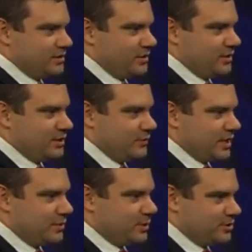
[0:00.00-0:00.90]
You think if we
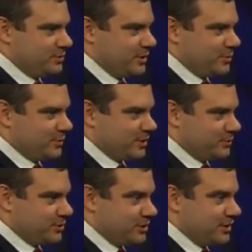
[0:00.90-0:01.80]
got a bunch of people, we could
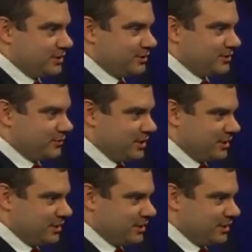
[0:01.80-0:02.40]
push it in the water?